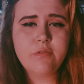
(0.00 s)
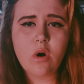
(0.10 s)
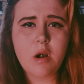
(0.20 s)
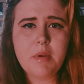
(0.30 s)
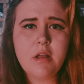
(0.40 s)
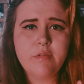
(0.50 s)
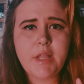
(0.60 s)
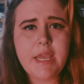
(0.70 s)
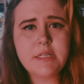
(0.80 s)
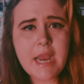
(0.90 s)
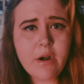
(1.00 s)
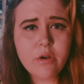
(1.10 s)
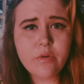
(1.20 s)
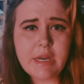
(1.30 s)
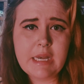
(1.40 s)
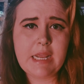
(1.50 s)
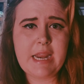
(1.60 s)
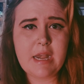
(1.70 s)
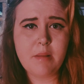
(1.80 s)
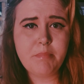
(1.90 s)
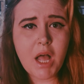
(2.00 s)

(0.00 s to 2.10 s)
form of like tarot reading,